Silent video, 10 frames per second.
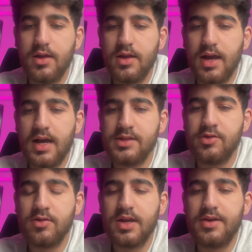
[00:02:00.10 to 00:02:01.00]
and
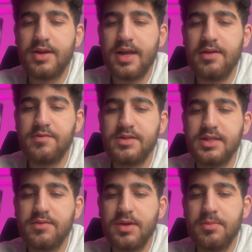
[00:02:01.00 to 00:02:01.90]
you'll learn
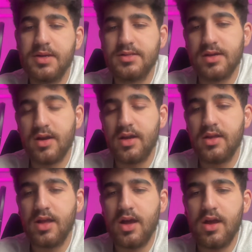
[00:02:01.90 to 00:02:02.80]
everything way better.
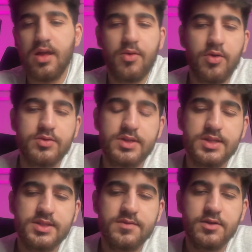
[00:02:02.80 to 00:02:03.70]
I wrote
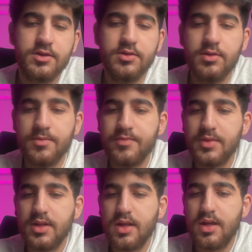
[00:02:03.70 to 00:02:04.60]
this for you
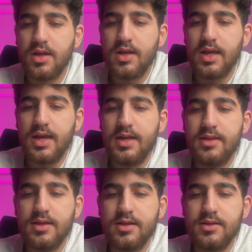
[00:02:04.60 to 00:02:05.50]

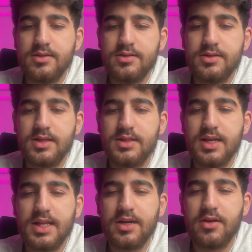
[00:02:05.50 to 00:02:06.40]
in the
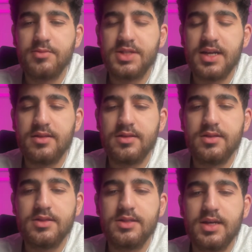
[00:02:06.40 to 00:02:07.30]
Telegram channel
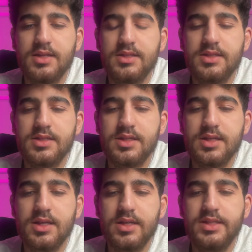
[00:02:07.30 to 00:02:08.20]
that
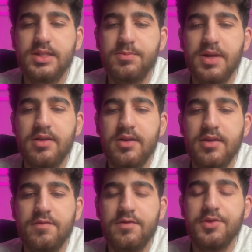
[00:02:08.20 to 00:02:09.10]
it's better
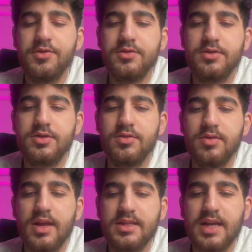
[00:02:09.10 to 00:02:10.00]
if you do
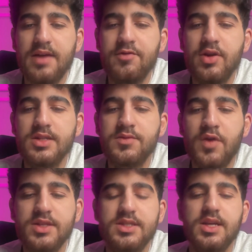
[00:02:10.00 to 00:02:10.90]
that. Have you guys
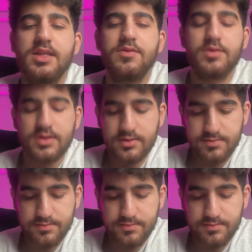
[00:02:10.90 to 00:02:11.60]
watched that one?